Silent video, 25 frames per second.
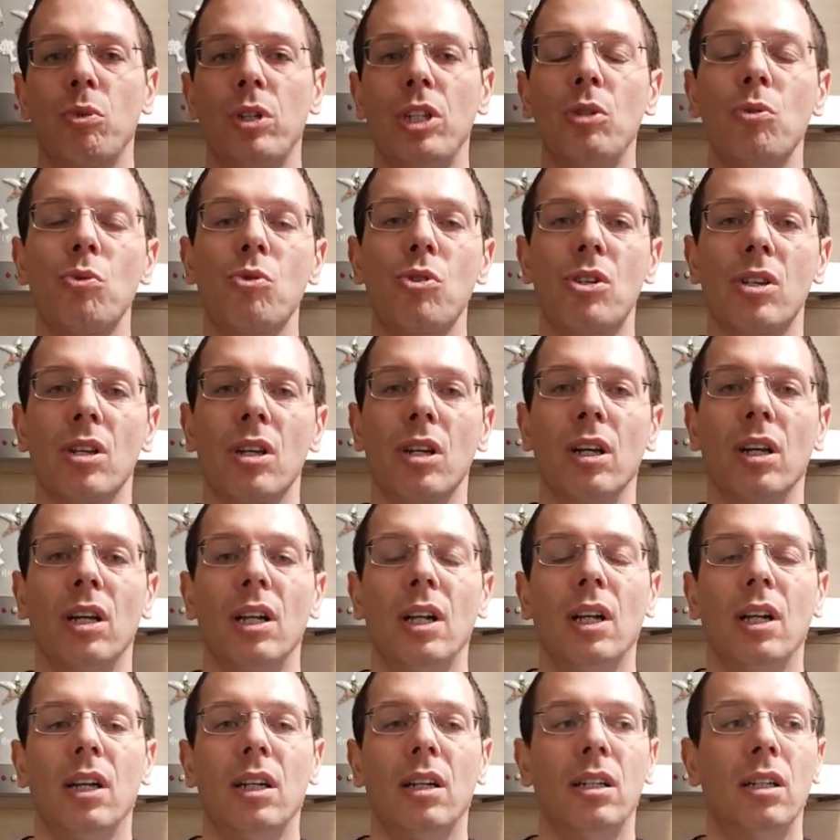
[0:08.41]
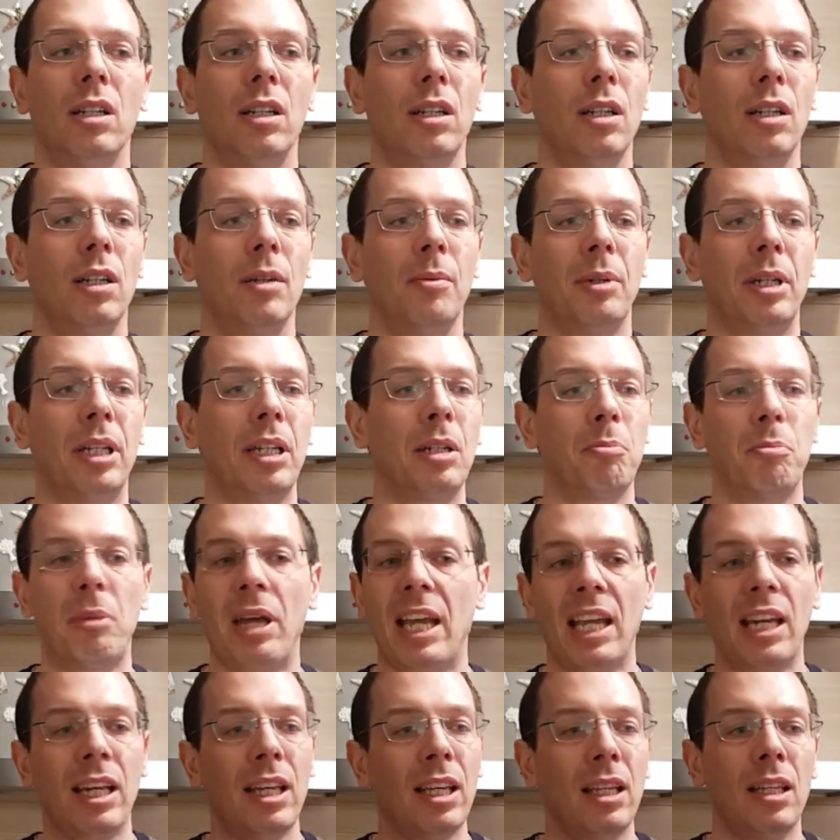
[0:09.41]
we use in
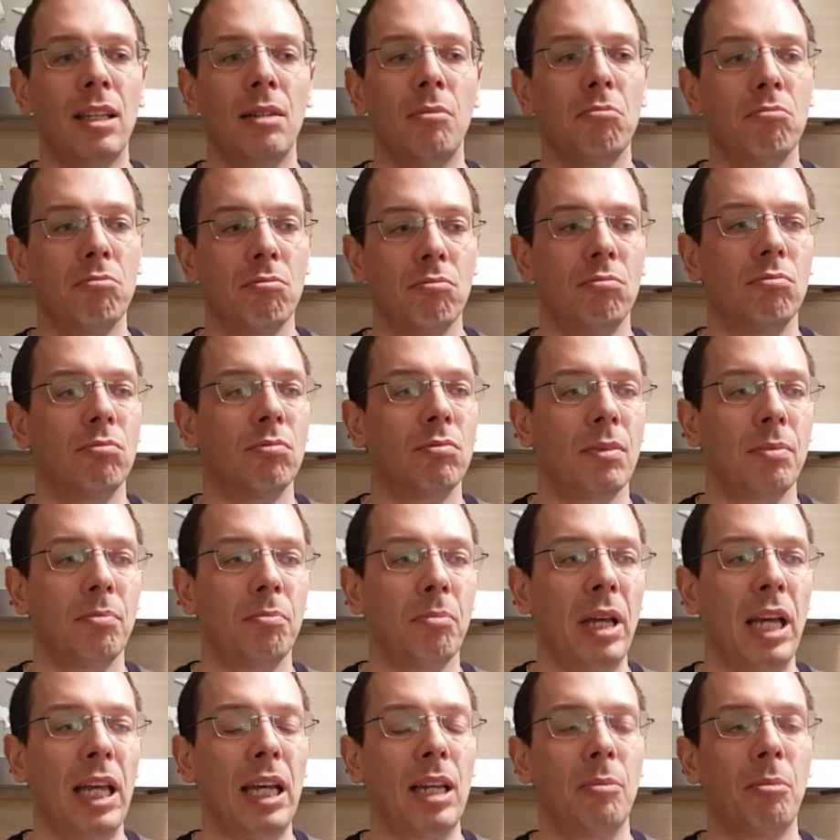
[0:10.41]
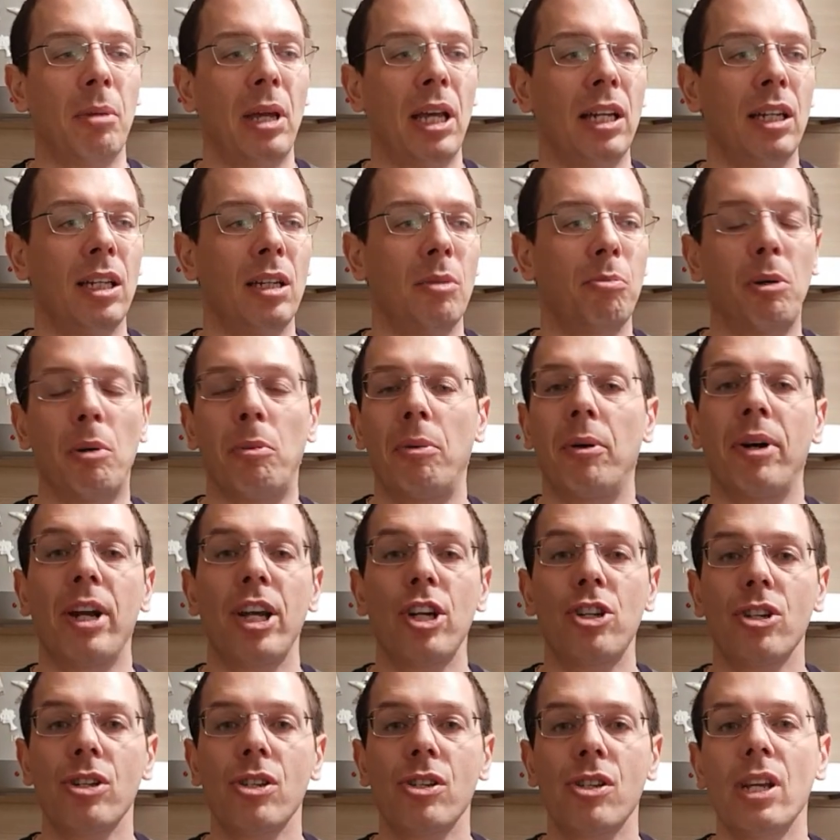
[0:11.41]
many
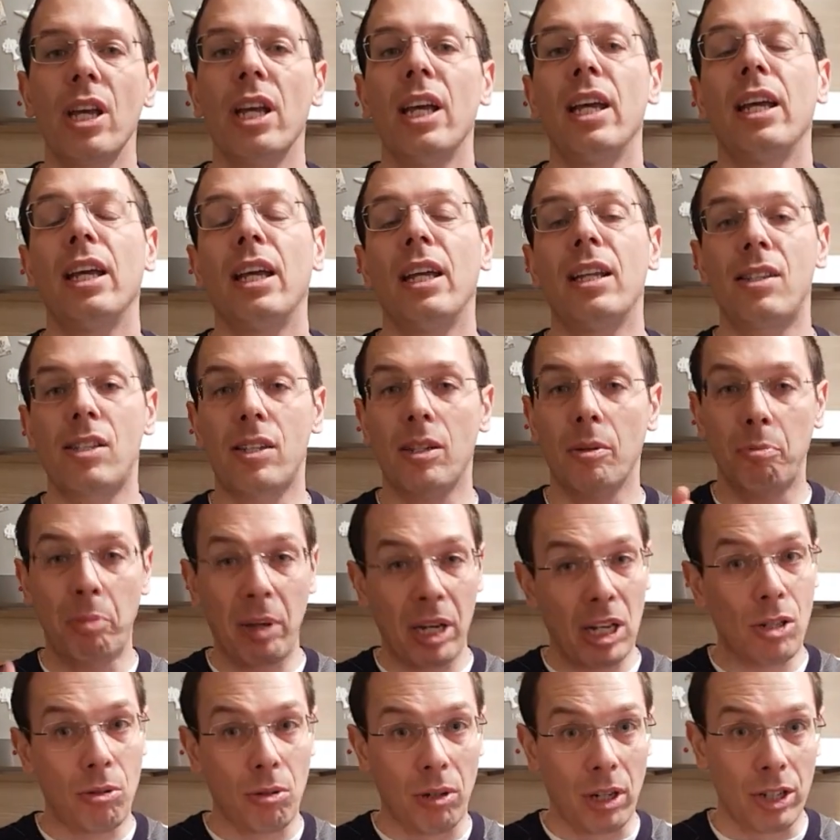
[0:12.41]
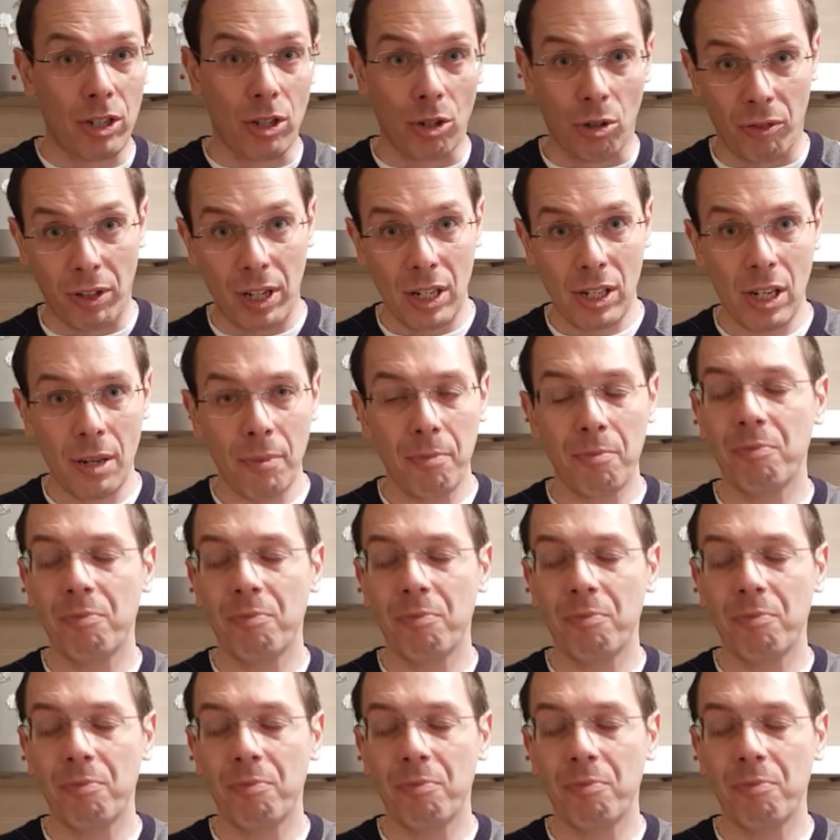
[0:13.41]
preparations. It's pesto alla genovese.